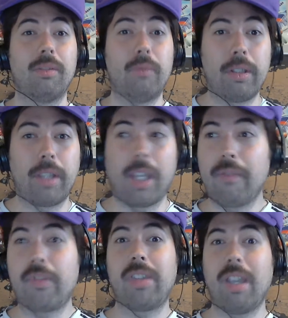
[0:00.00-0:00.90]
We only have
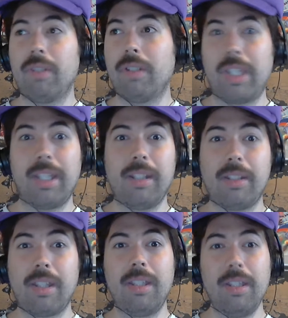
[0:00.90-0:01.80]
7 of the 8
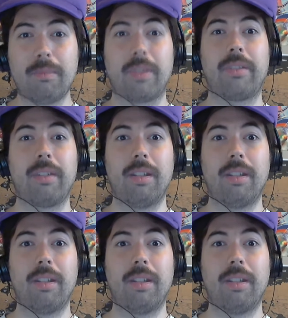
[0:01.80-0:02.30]
teams.